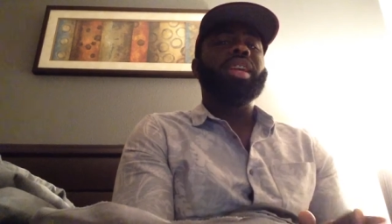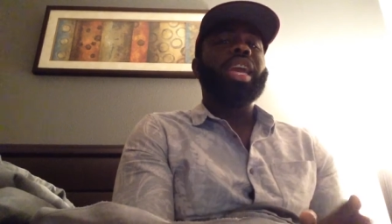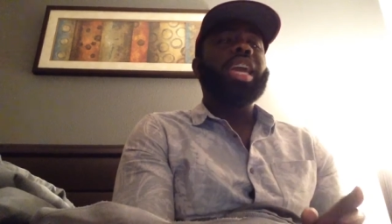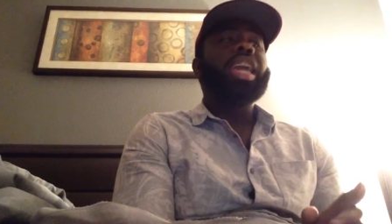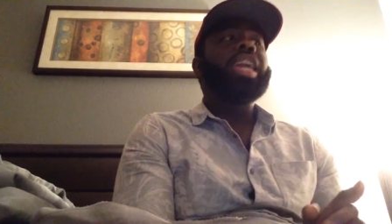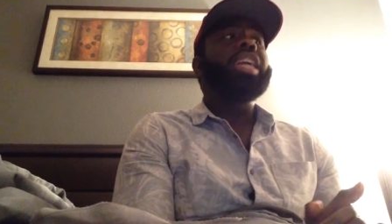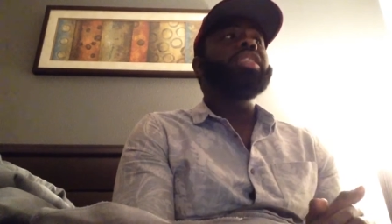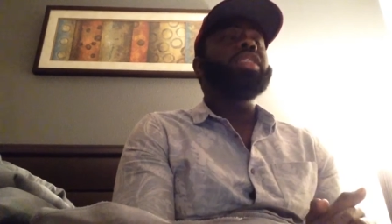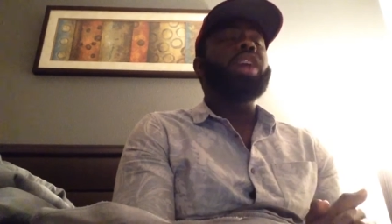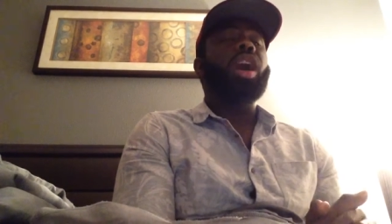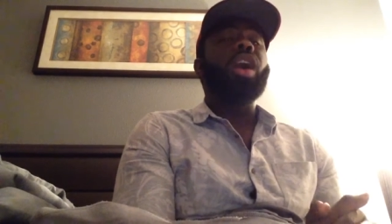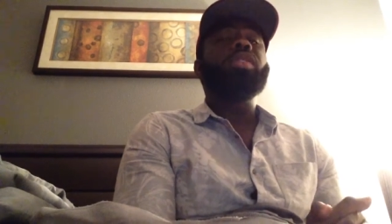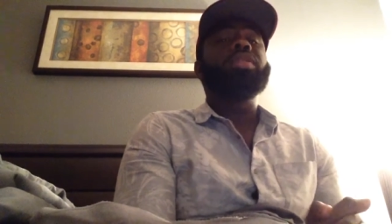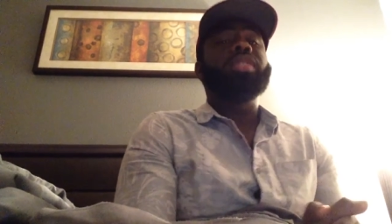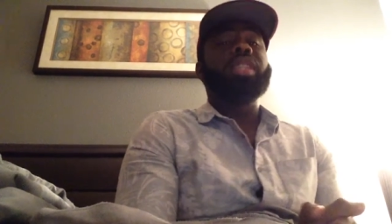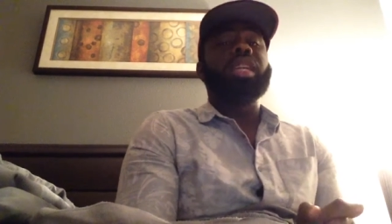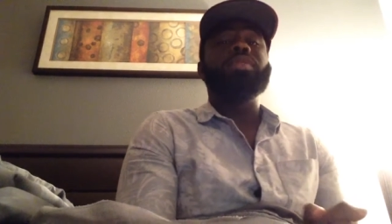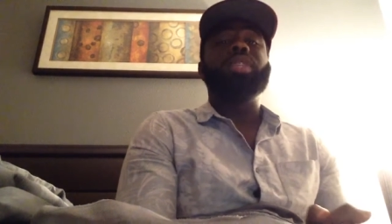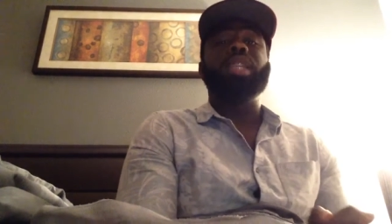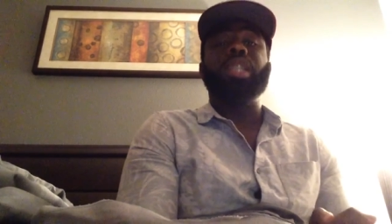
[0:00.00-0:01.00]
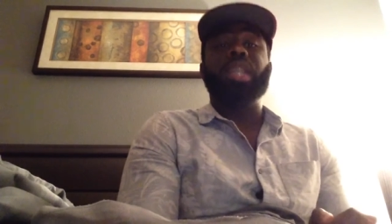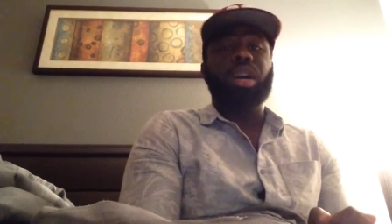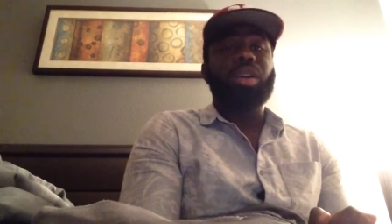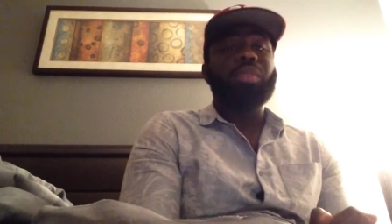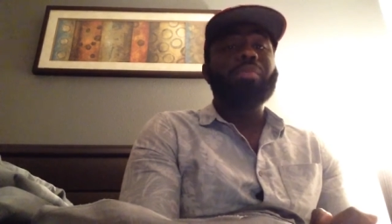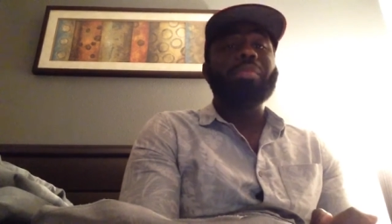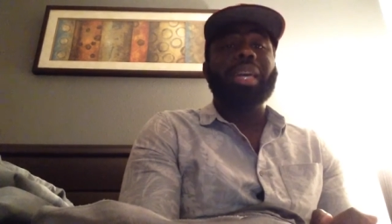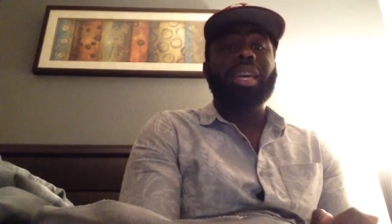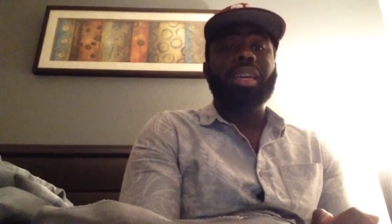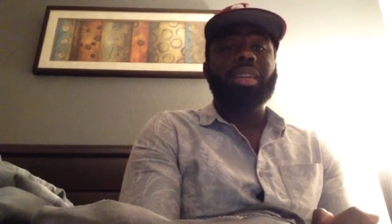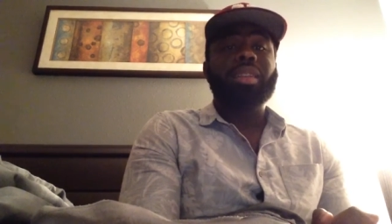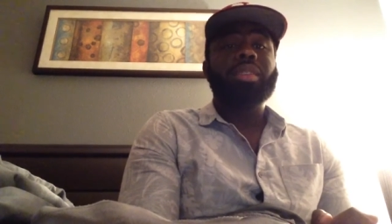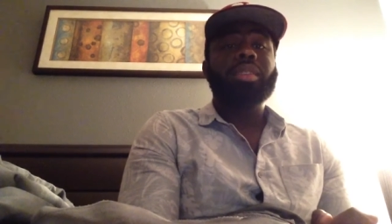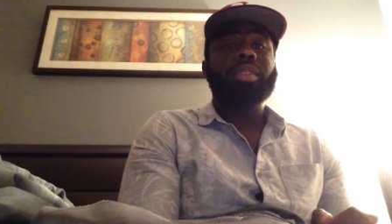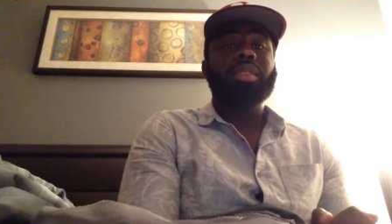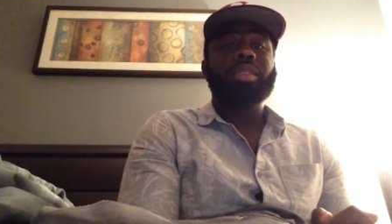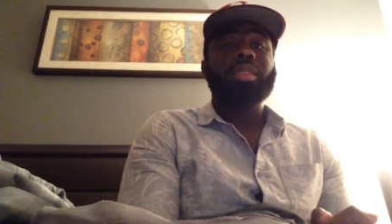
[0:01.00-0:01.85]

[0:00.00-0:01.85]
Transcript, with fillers: He's old enough to know better.